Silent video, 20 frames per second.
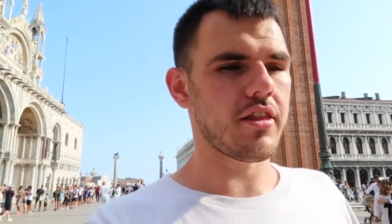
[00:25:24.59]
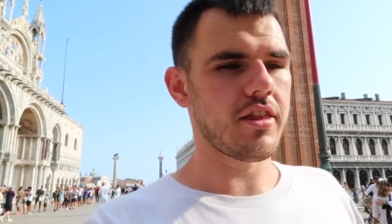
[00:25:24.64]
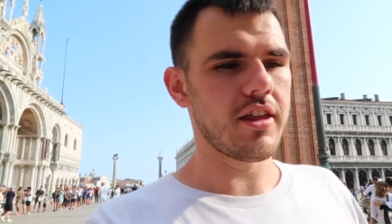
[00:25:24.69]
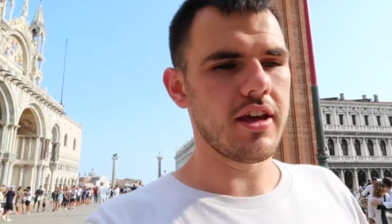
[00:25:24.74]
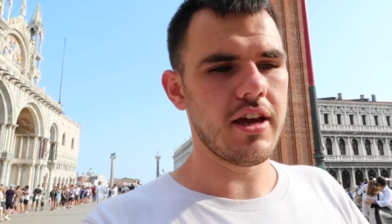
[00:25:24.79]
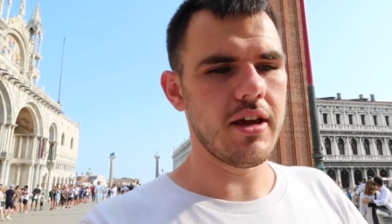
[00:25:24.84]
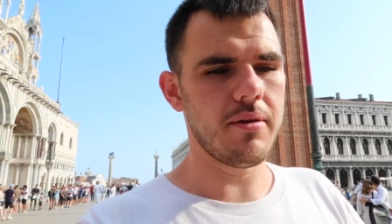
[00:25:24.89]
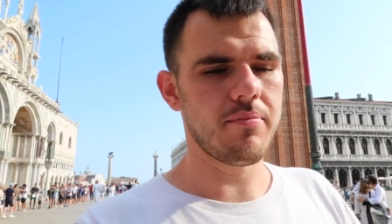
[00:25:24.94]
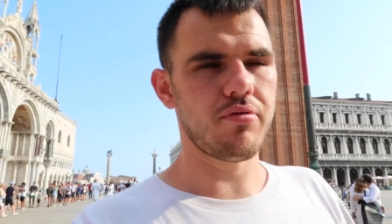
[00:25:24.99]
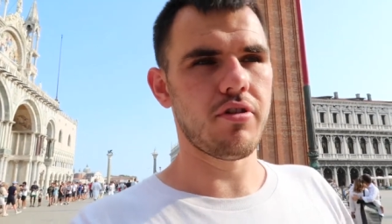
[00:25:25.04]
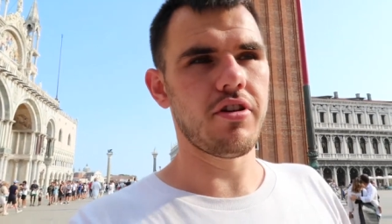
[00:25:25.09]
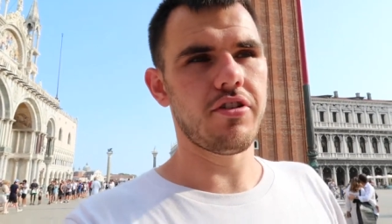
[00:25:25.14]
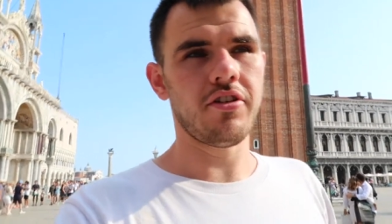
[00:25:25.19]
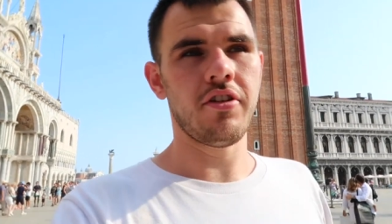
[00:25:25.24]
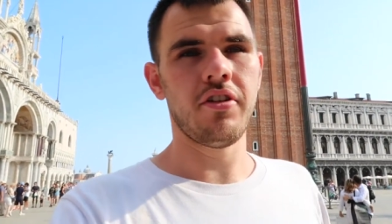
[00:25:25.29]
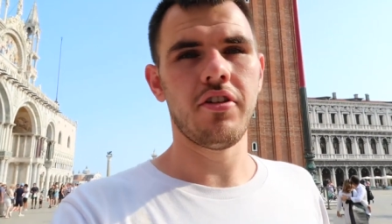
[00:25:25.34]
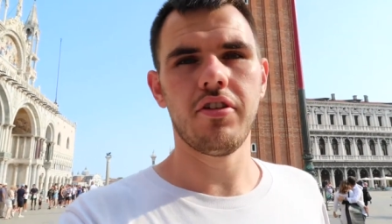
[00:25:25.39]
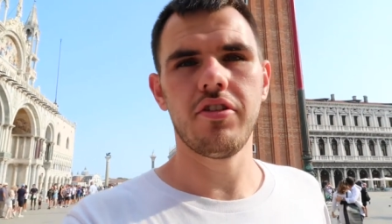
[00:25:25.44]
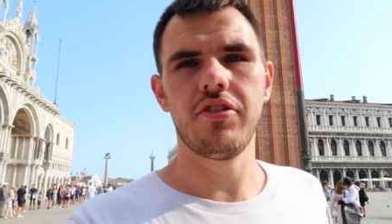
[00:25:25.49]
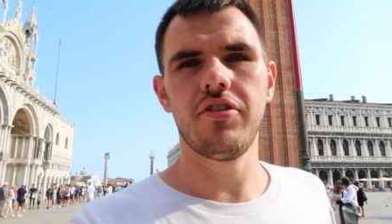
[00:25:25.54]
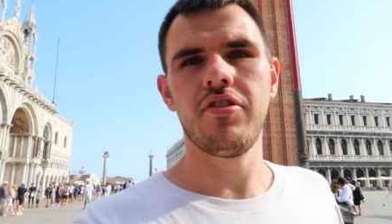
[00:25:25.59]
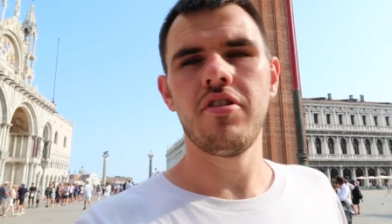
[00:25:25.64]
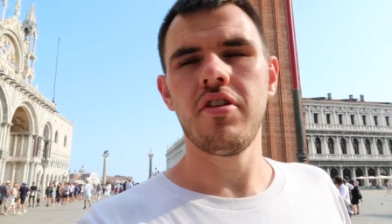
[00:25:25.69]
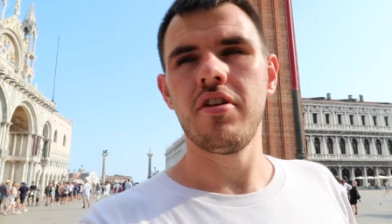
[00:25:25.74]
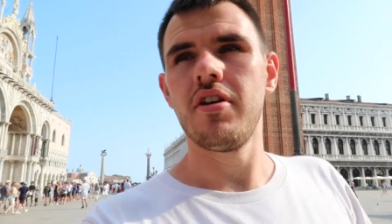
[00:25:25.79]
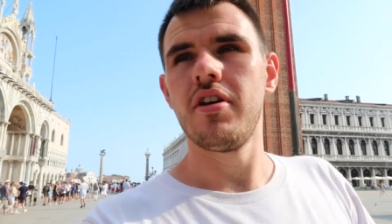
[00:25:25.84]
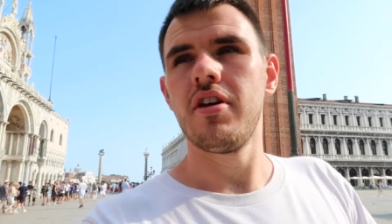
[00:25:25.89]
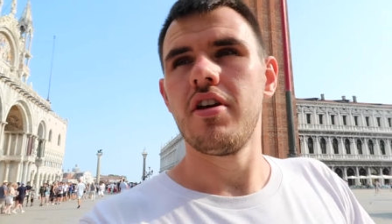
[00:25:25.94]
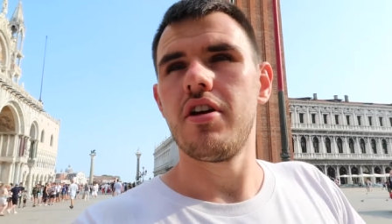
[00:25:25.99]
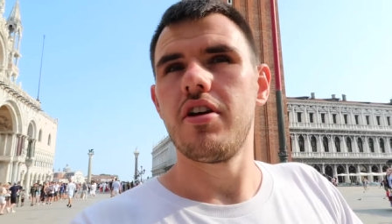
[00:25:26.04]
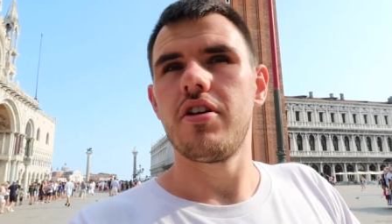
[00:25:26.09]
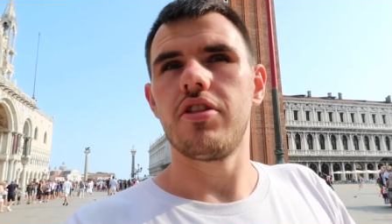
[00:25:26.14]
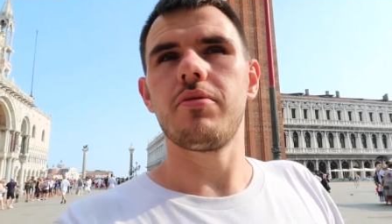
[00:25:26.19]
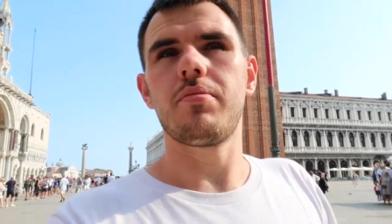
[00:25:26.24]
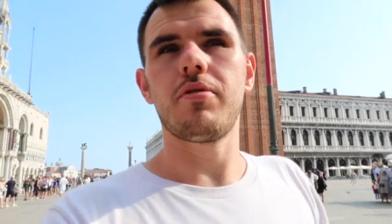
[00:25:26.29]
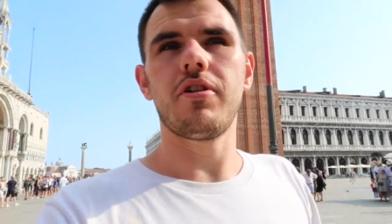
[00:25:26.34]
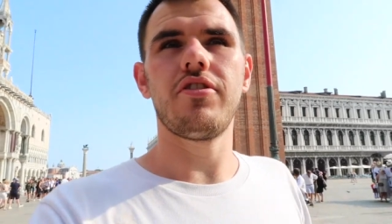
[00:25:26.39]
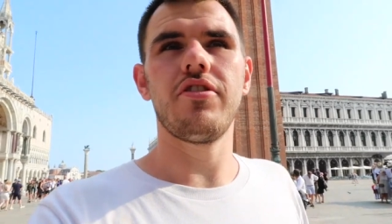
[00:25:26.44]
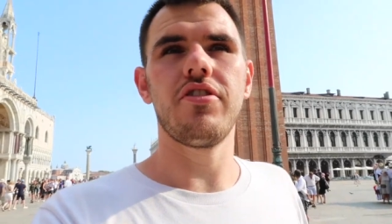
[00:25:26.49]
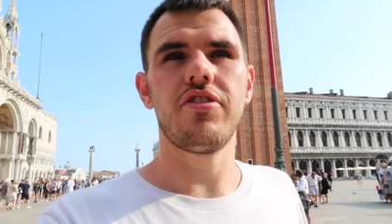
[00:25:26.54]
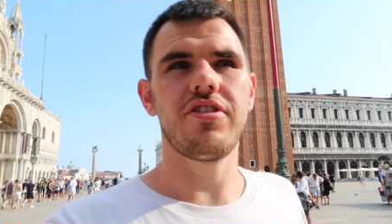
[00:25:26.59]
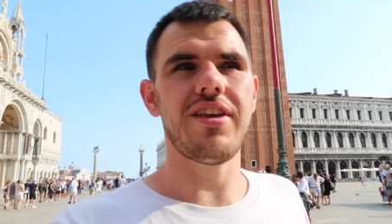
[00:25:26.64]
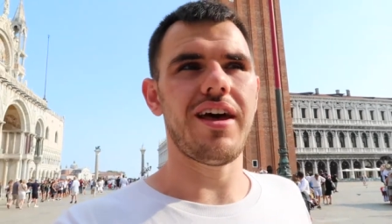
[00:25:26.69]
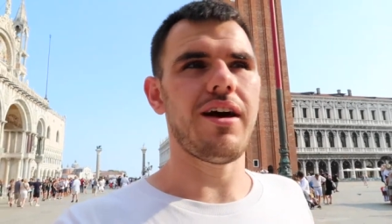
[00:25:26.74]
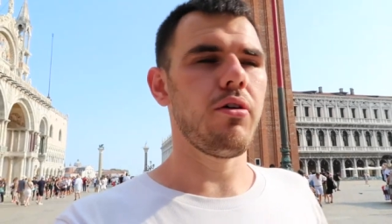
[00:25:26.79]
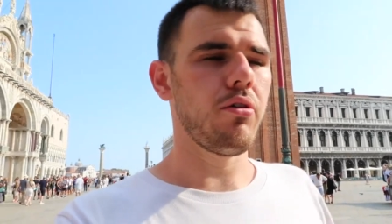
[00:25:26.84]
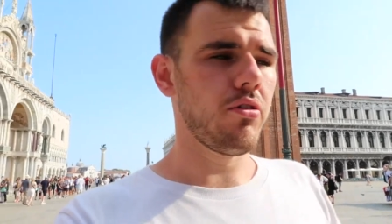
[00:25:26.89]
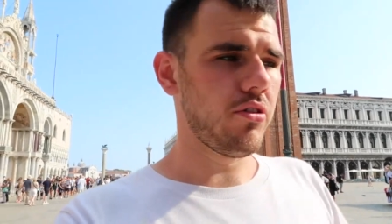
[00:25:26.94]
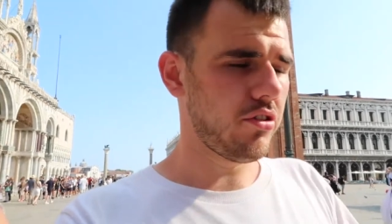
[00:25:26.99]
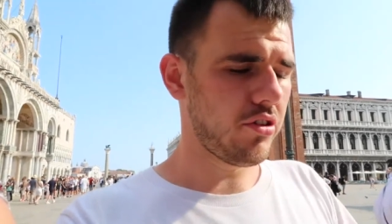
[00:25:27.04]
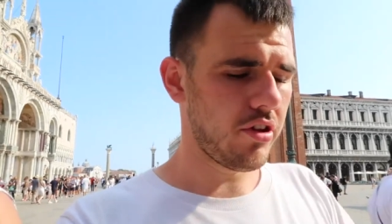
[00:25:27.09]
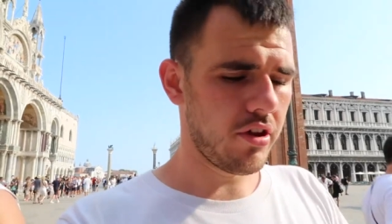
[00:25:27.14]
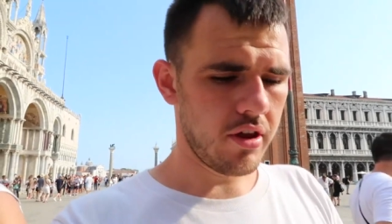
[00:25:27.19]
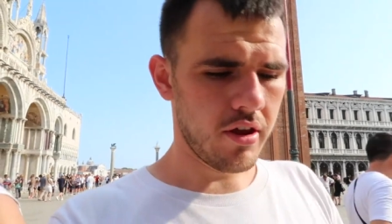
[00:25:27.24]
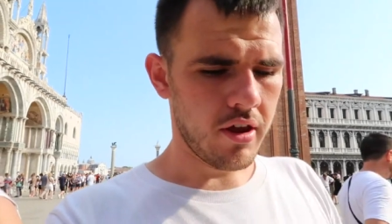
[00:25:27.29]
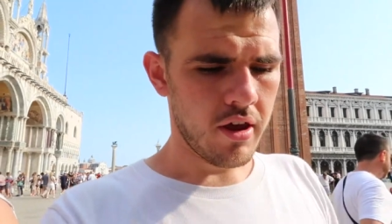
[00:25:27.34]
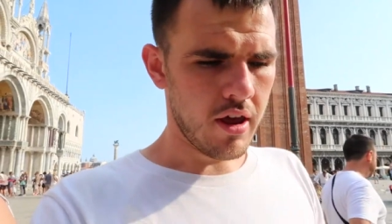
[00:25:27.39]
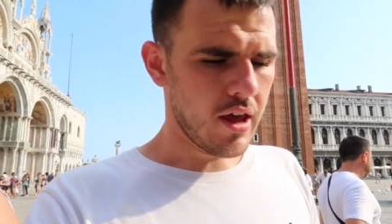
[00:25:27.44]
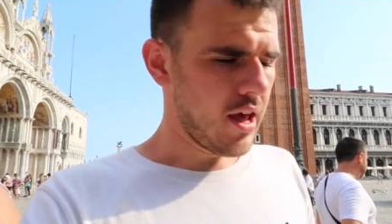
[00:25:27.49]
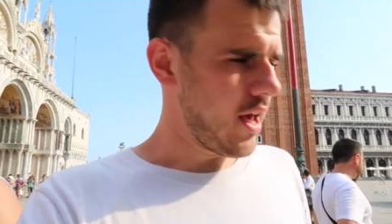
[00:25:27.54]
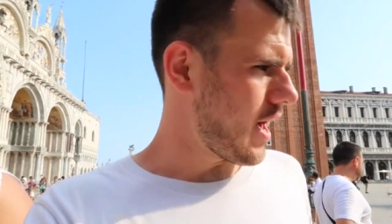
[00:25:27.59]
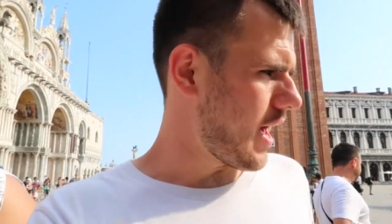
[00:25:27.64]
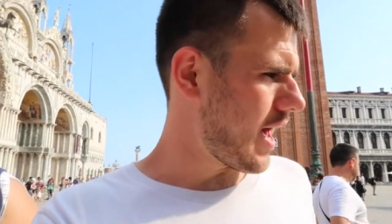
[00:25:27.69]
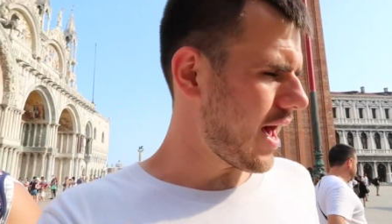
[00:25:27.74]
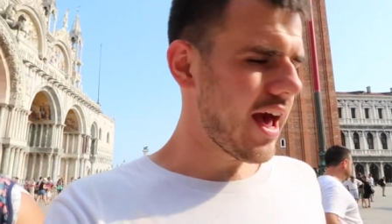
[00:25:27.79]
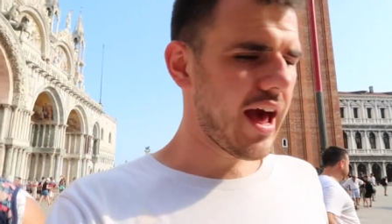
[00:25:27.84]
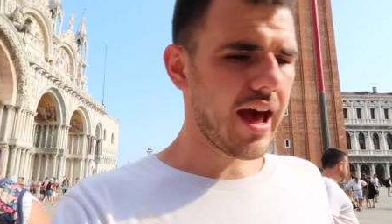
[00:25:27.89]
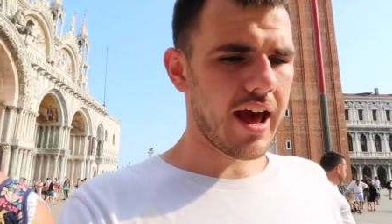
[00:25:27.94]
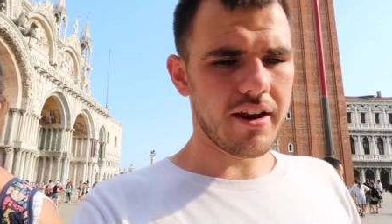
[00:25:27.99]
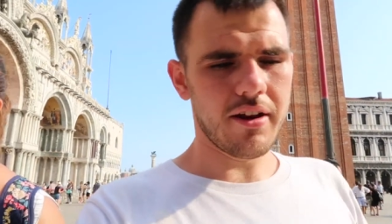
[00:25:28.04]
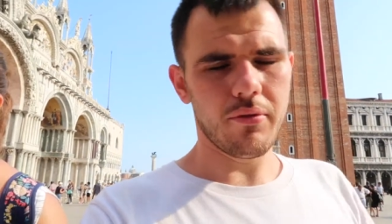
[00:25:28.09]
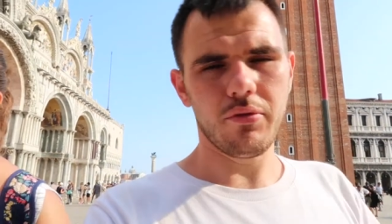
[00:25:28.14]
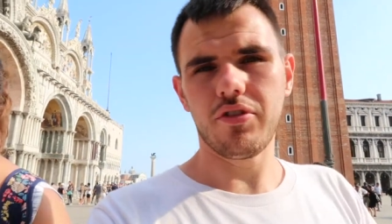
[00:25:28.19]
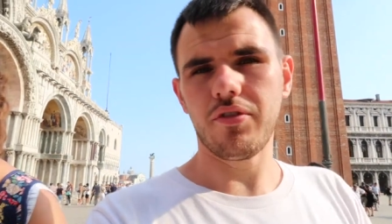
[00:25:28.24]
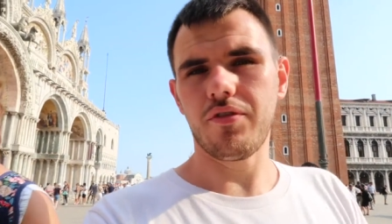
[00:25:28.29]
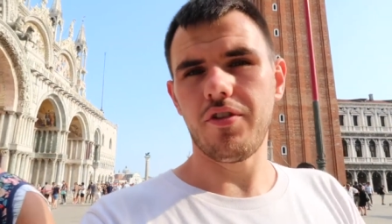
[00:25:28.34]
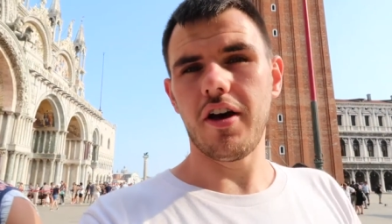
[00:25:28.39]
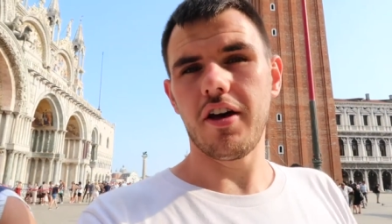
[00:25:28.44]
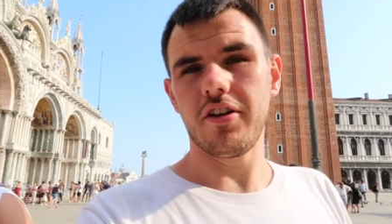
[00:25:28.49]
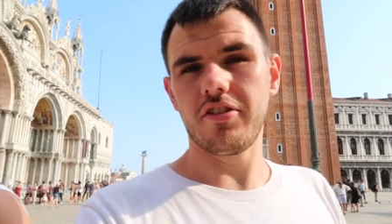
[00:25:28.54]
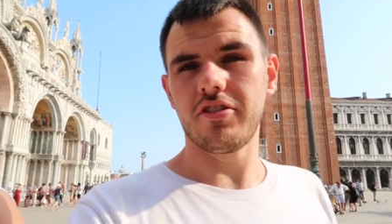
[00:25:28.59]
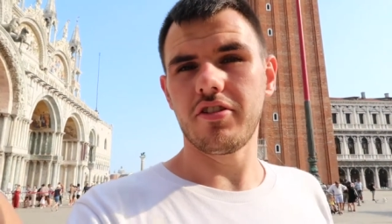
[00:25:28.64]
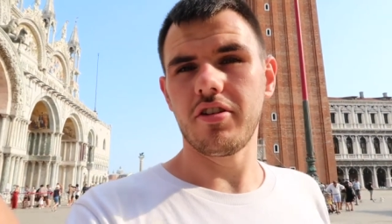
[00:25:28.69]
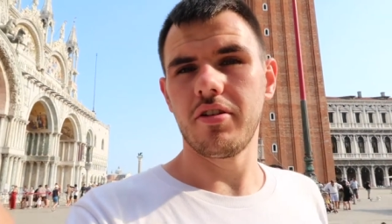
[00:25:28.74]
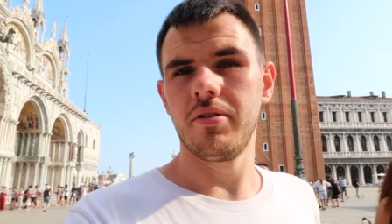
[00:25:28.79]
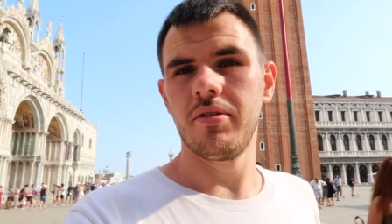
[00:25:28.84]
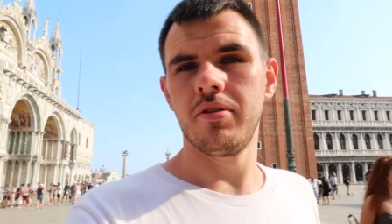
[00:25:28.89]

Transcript: the prisons and the prison cells, and it was the first